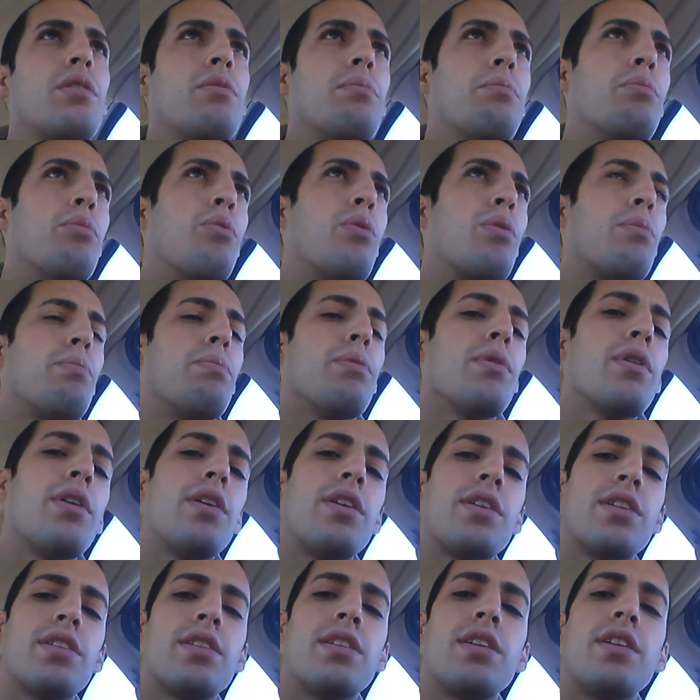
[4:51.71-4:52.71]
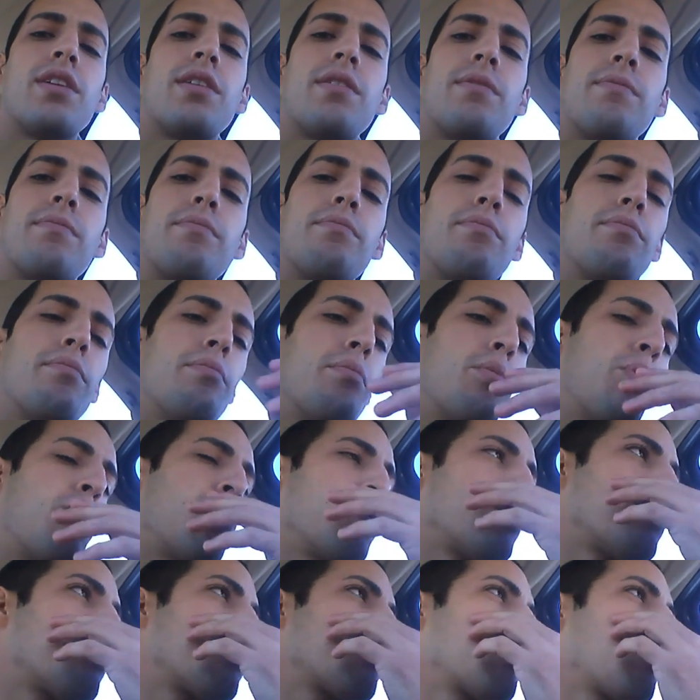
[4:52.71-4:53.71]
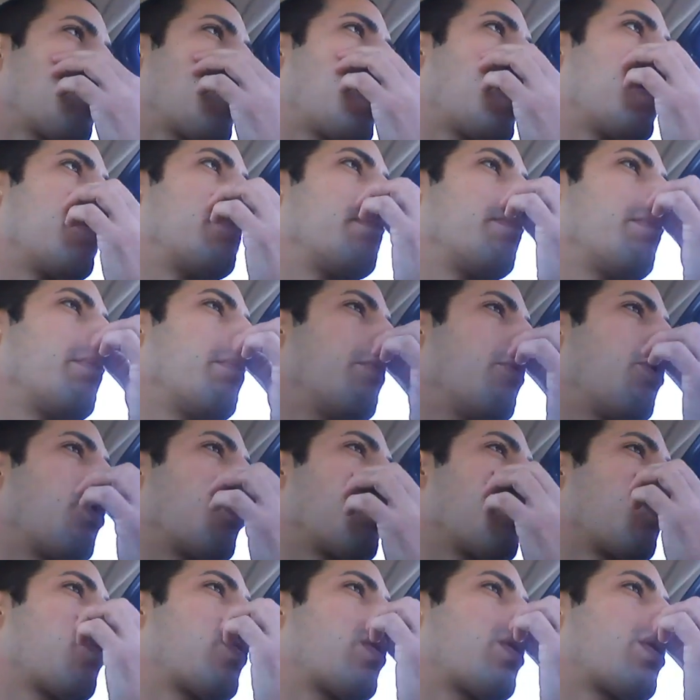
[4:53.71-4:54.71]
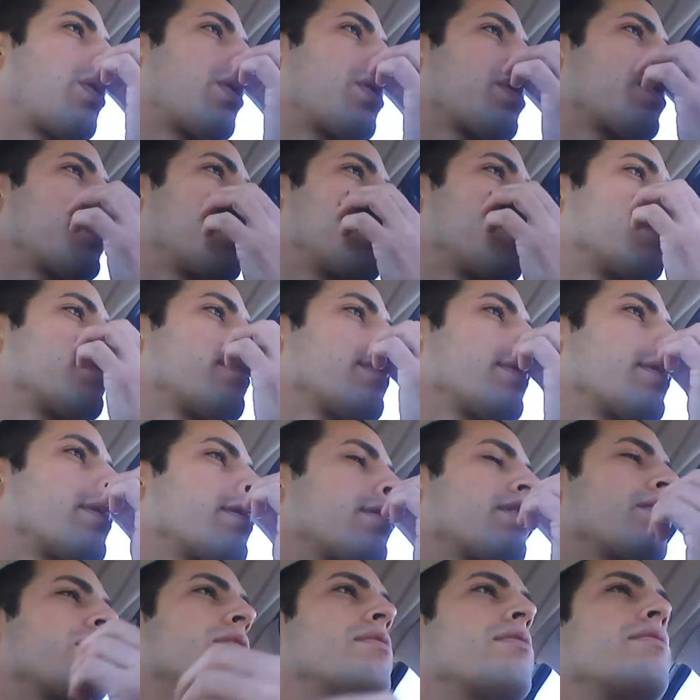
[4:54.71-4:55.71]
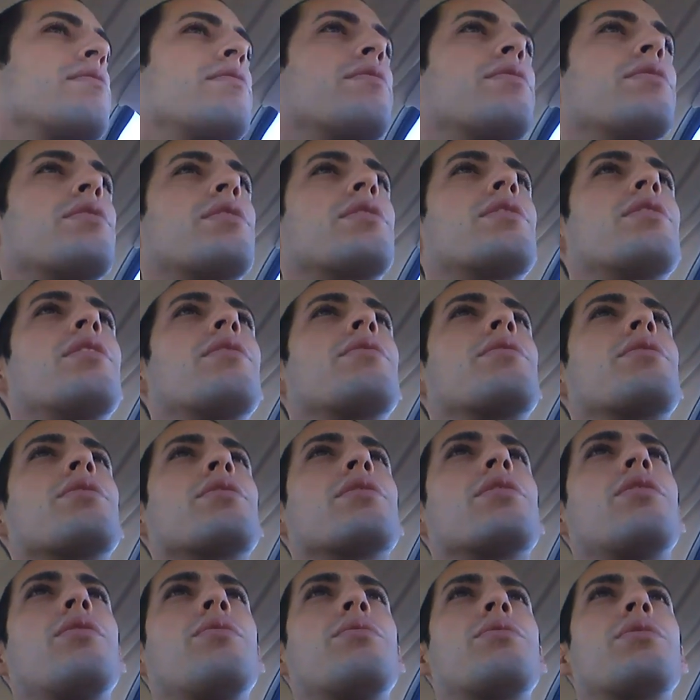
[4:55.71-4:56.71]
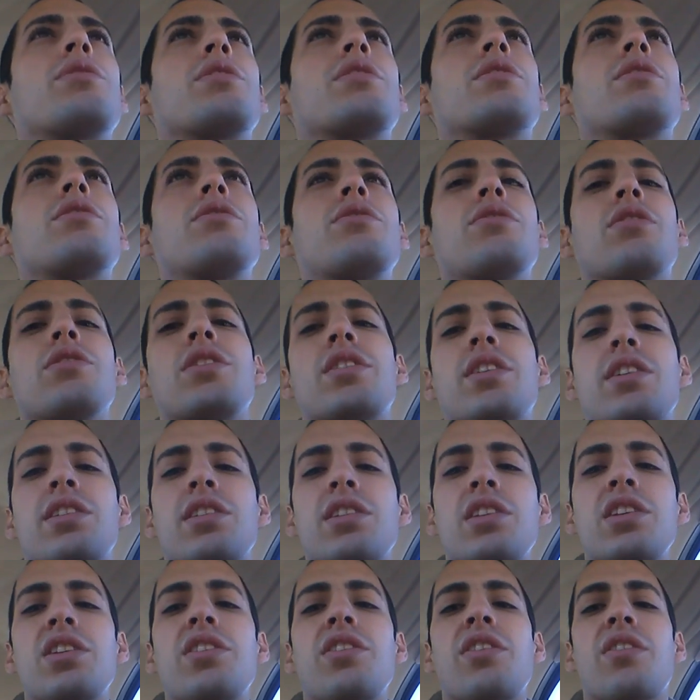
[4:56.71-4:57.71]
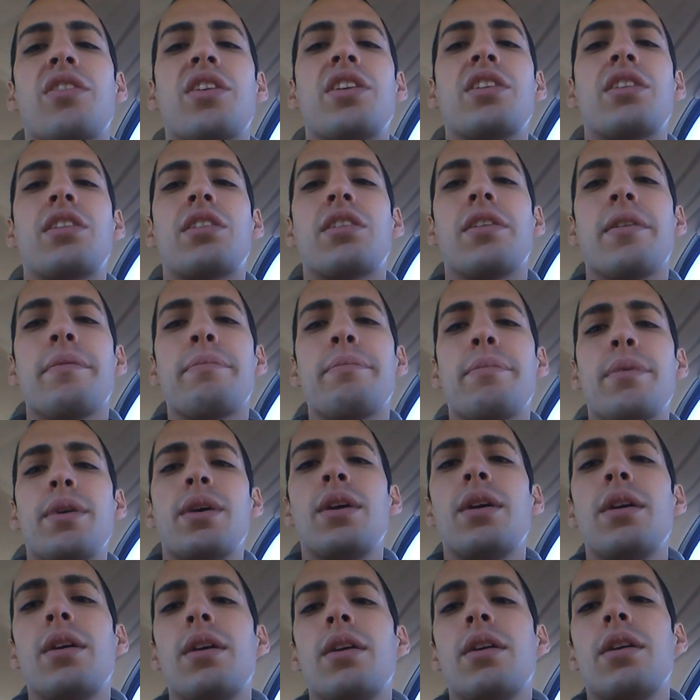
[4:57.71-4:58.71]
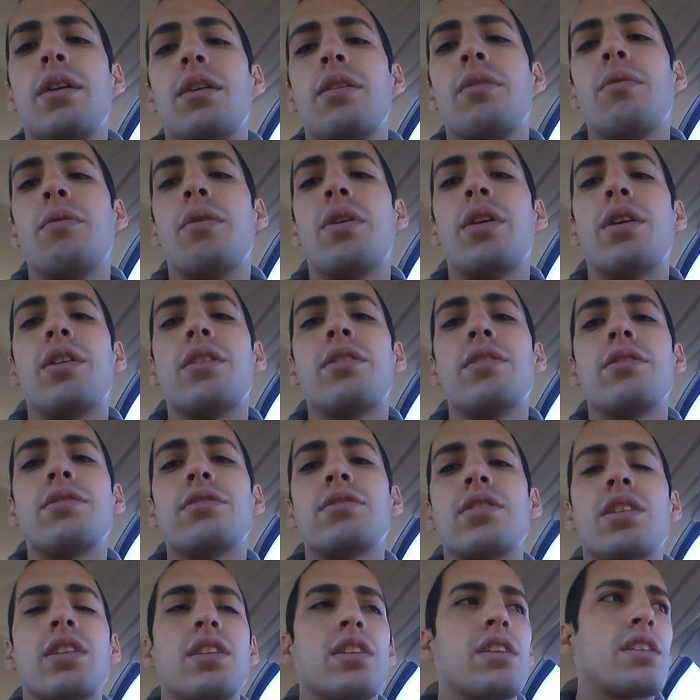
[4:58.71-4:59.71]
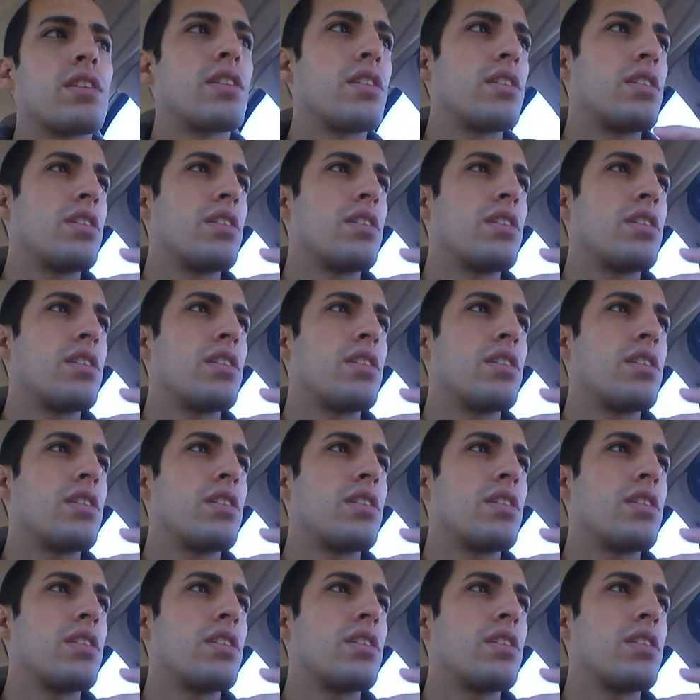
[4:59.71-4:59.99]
more blood in there, more sweat, more work, and it's like, you're on like a linear income, where it's like